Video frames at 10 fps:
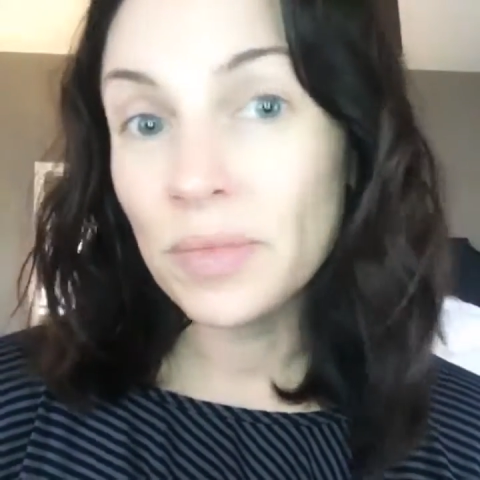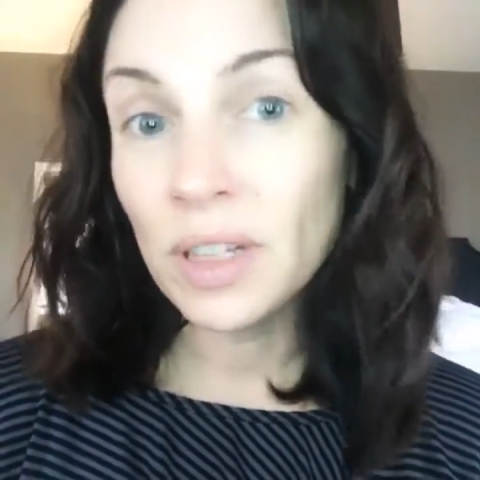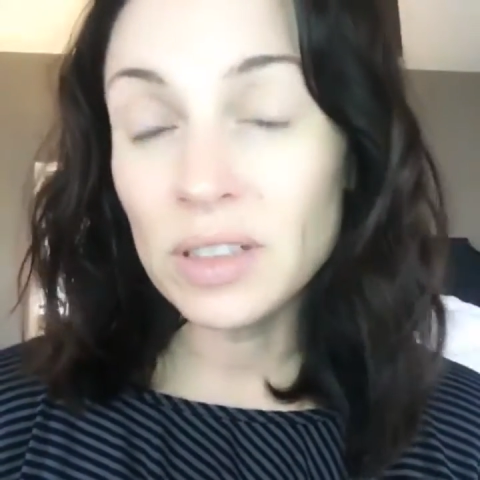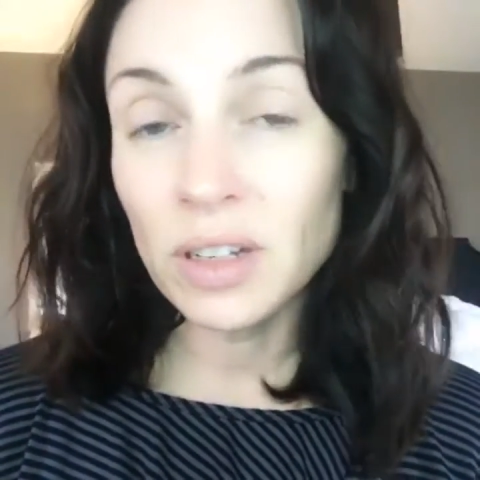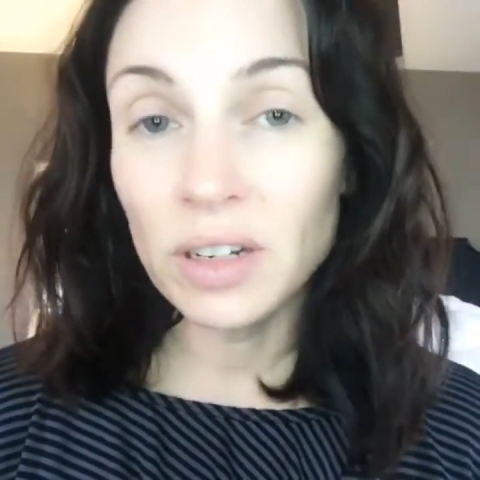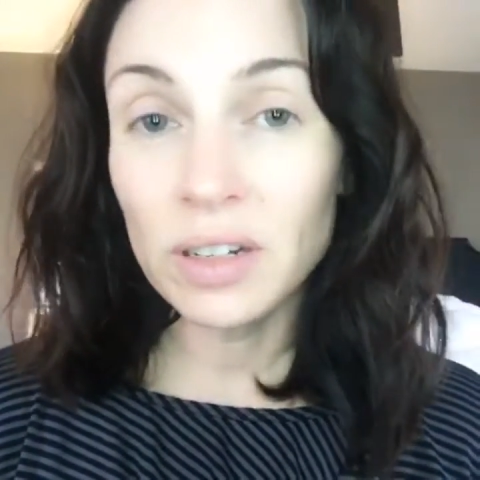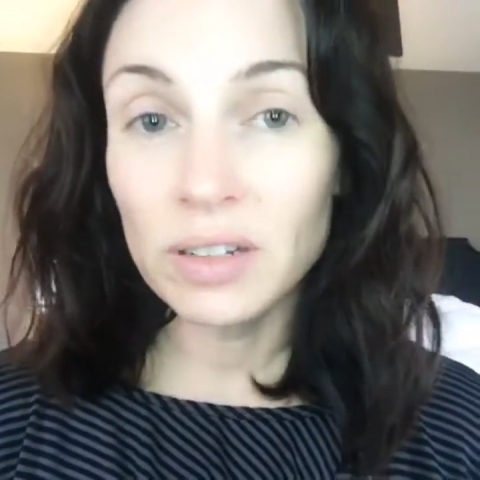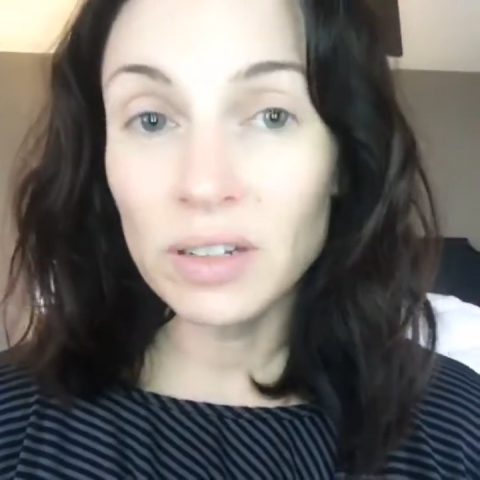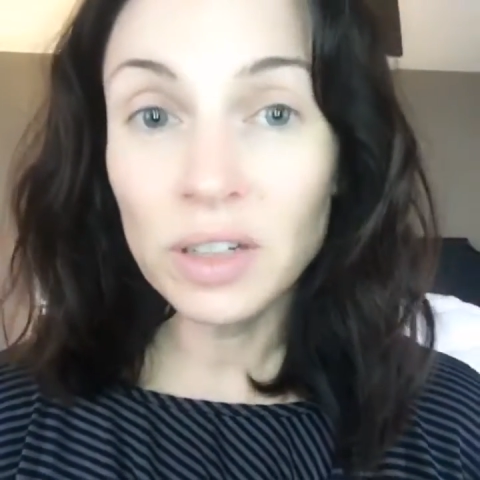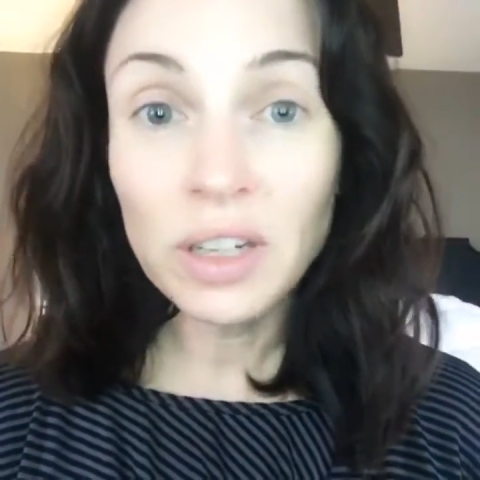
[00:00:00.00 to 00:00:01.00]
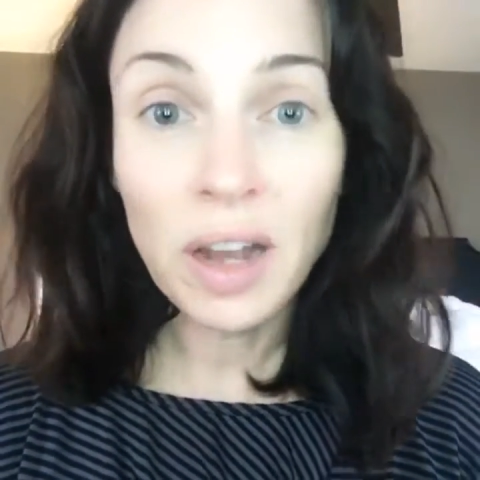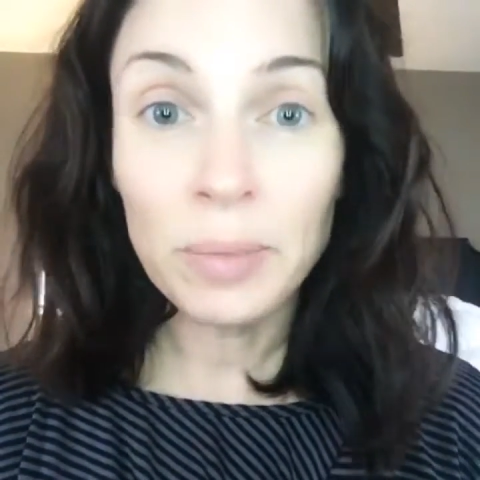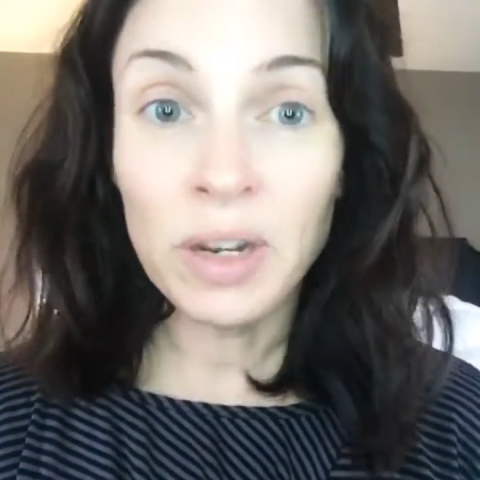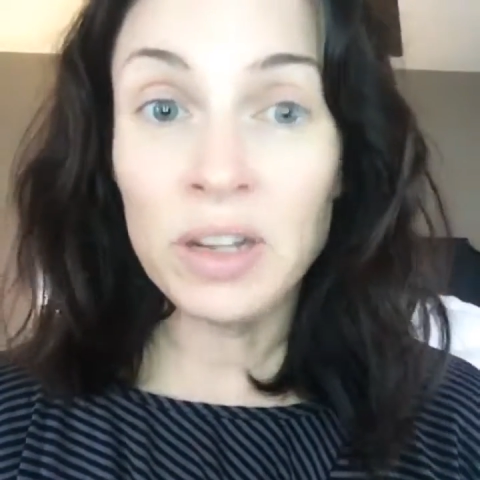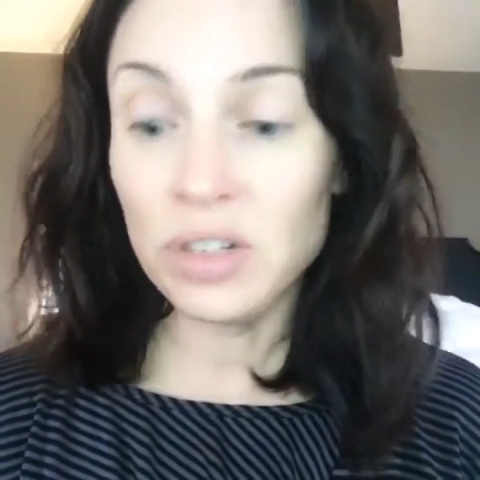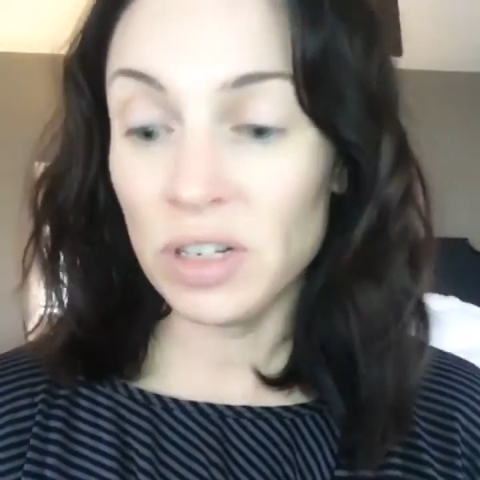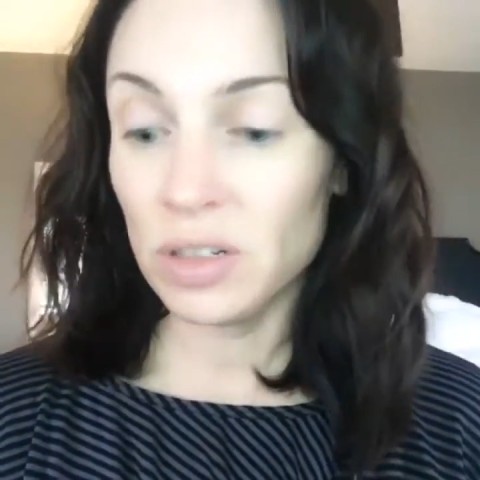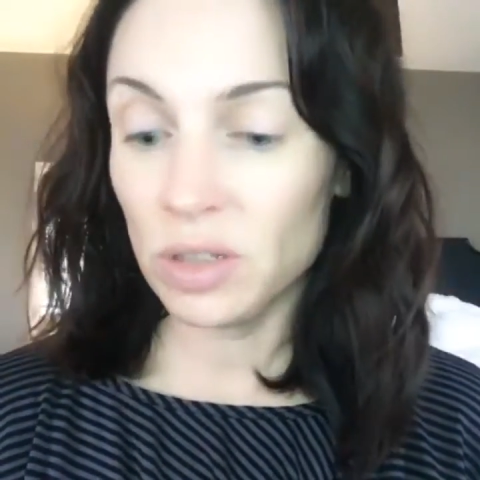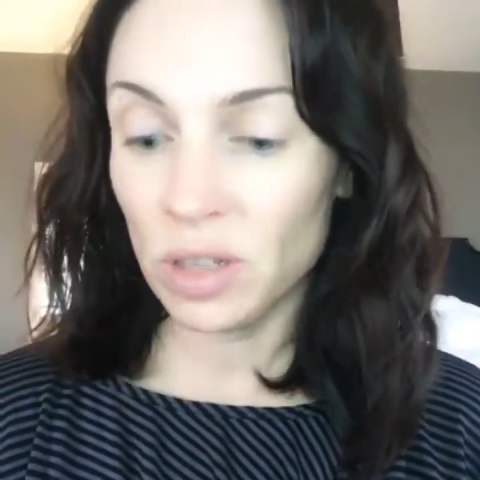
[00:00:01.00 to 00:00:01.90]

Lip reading: it's a good combination.